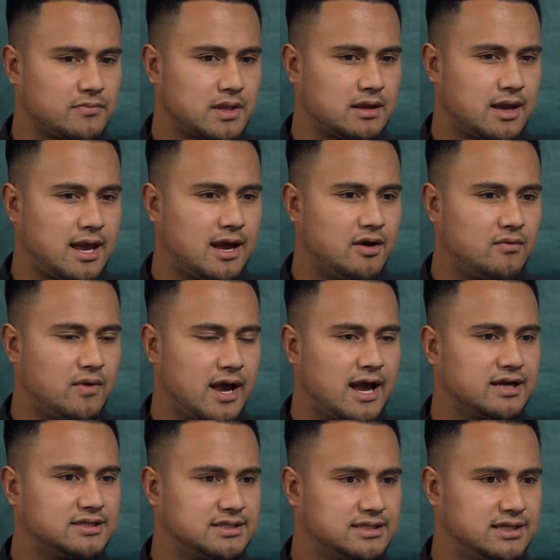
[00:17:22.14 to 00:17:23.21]
count
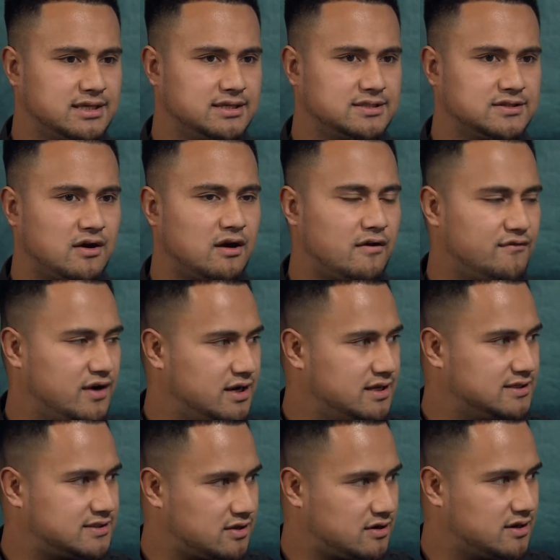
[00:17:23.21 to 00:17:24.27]
actually already
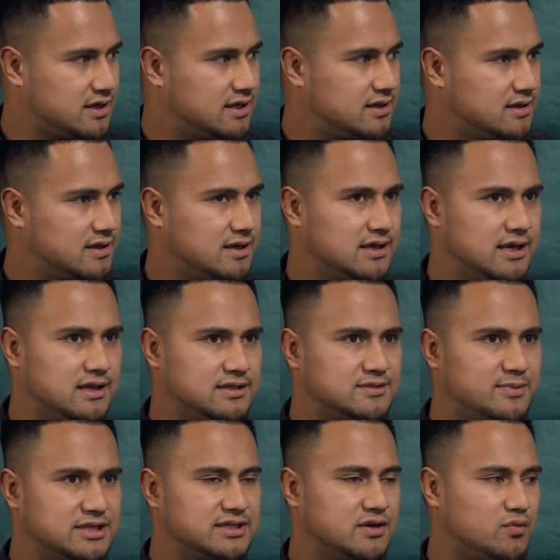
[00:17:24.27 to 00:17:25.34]
started, and
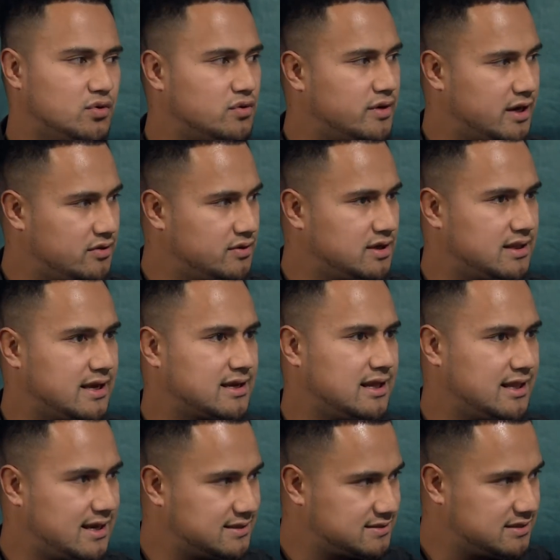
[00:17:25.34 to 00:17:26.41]
especially in rural area like
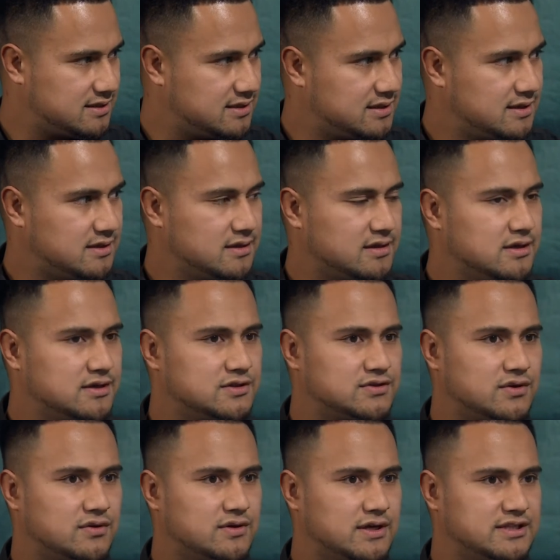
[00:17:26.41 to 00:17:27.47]
Alaska.
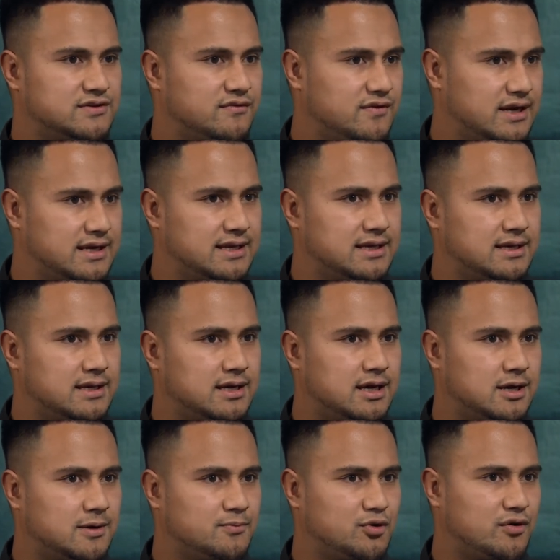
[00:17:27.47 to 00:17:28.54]
So it's already,
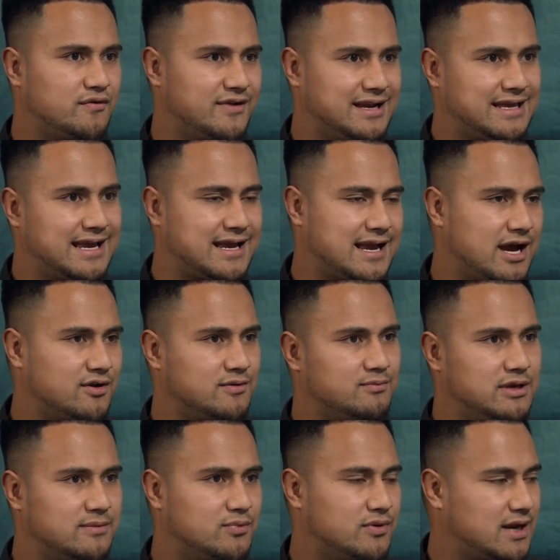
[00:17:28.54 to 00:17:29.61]
they're already counting
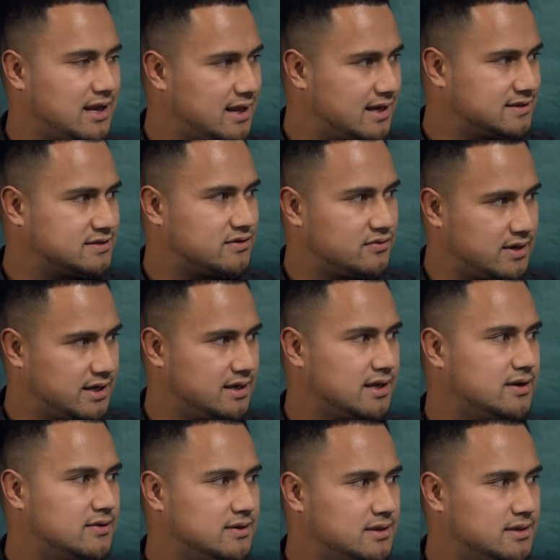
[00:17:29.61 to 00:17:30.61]
people in Alaska right now.